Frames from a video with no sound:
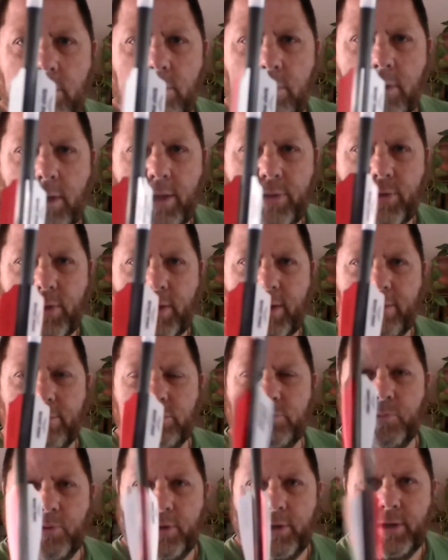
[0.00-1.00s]
I thought that was
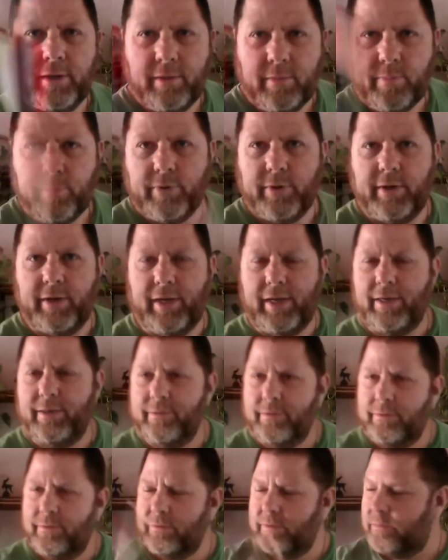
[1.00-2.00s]
pretty neat.
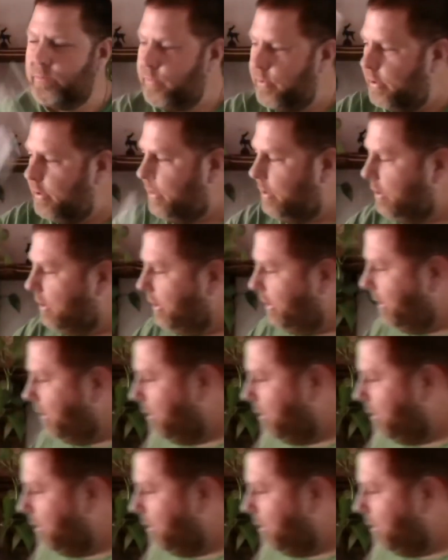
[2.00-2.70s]
Pretty good looking